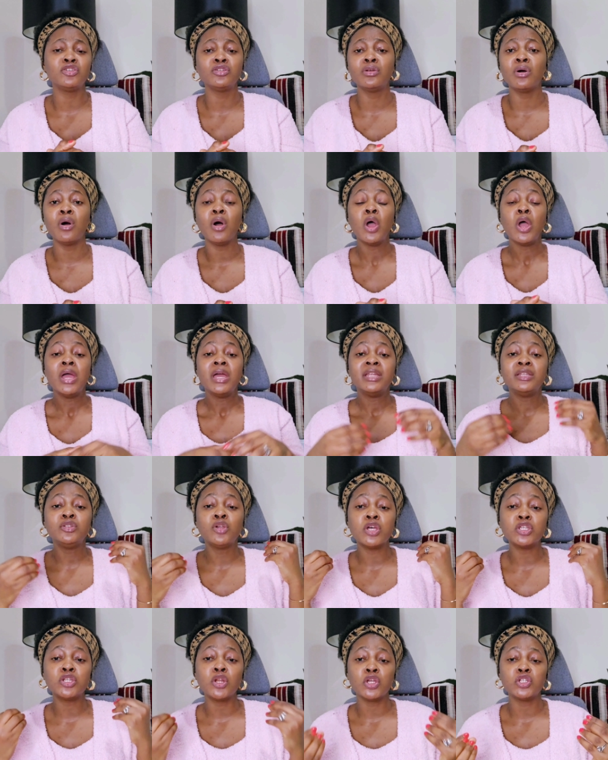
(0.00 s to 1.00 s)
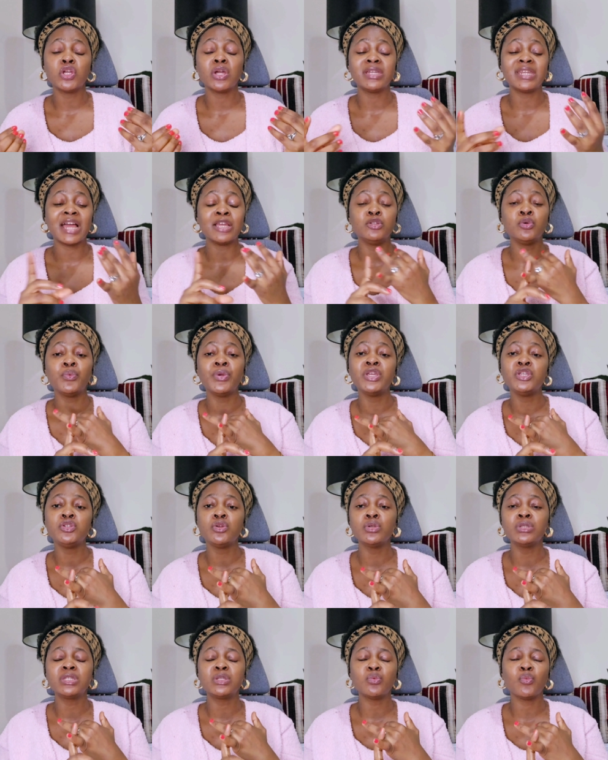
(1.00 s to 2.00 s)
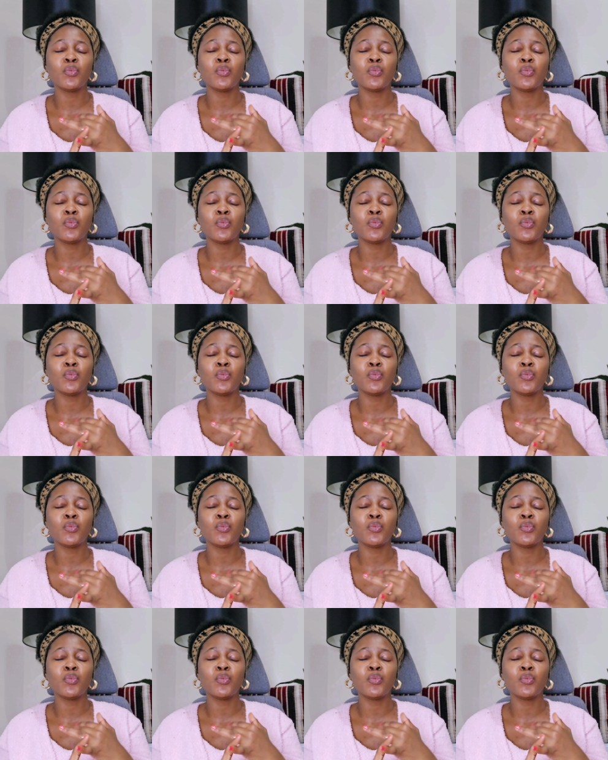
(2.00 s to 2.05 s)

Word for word: You know, those lotion that you will use